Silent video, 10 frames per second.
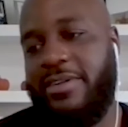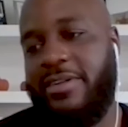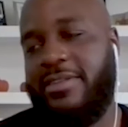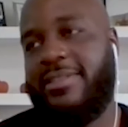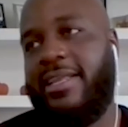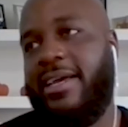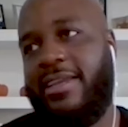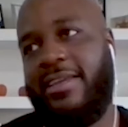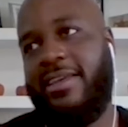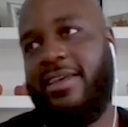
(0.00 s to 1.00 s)
and it's like
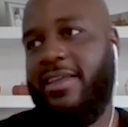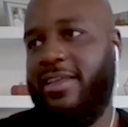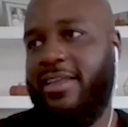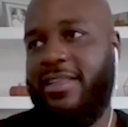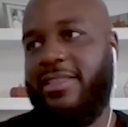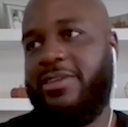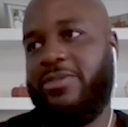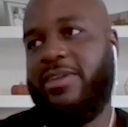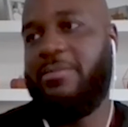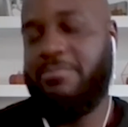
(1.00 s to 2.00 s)

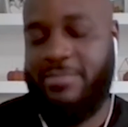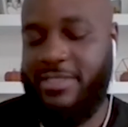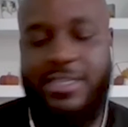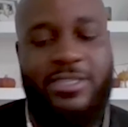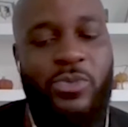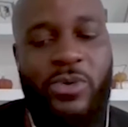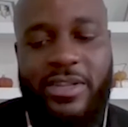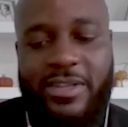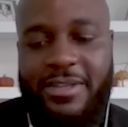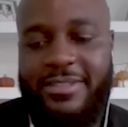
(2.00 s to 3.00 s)
literally I'm 6'1",
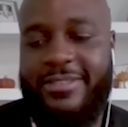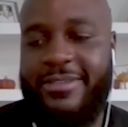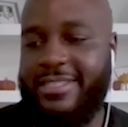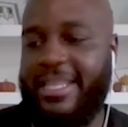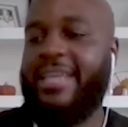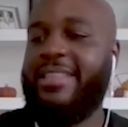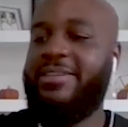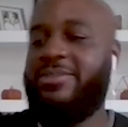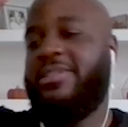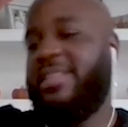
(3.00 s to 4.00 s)
and so it's like
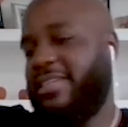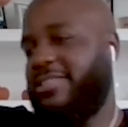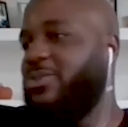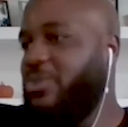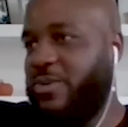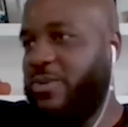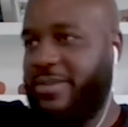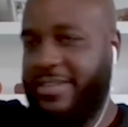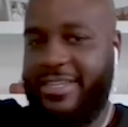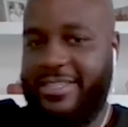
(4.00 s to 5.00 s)
literally like 2
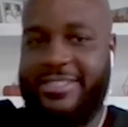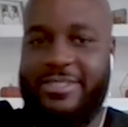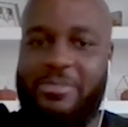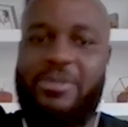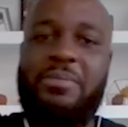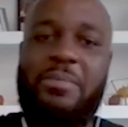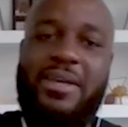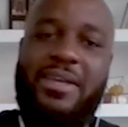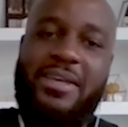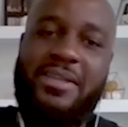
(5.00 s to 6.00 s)
inches above my
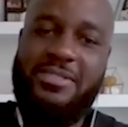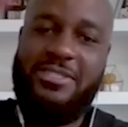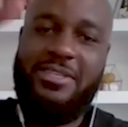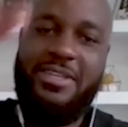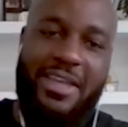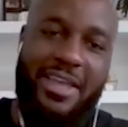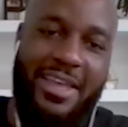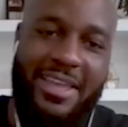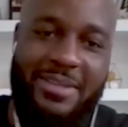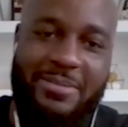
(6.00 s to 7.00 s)
head and shit.
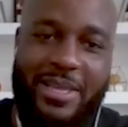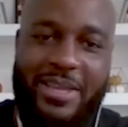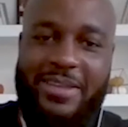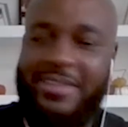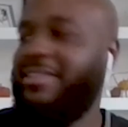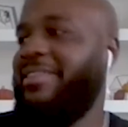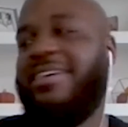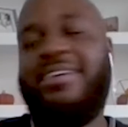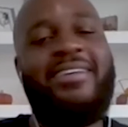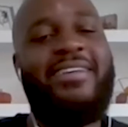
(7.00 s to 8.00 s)
And I'm like,
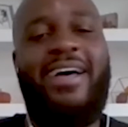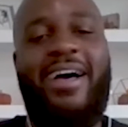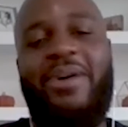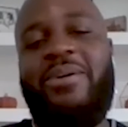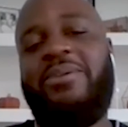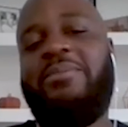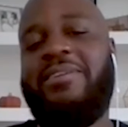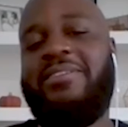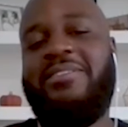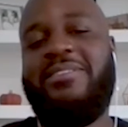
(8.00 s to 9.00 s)
nigga, I don't know
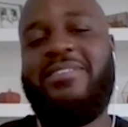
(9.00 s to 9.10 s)
about this.